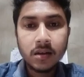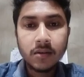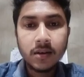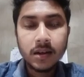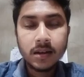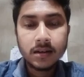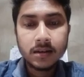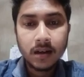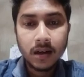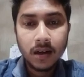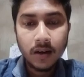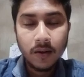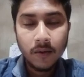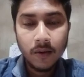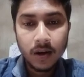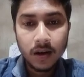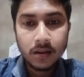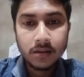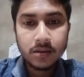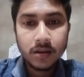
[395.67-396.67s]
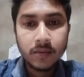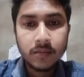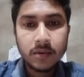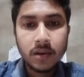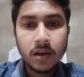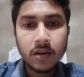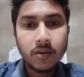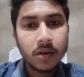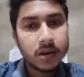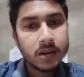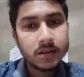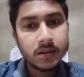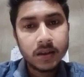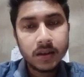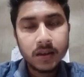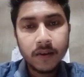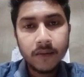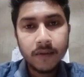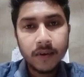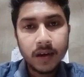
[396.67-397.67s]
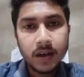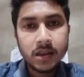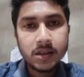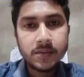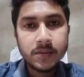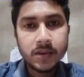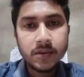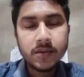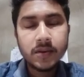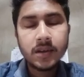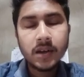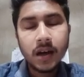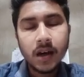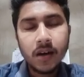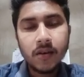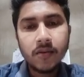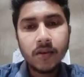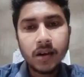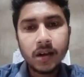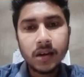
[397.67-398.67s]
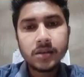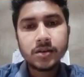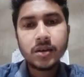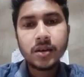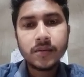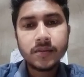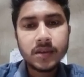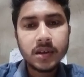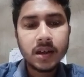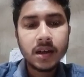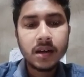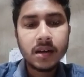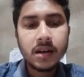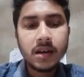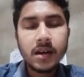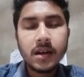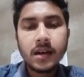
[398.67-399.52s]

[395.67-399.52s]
what is hardware and software, what is the difference between hardware and software,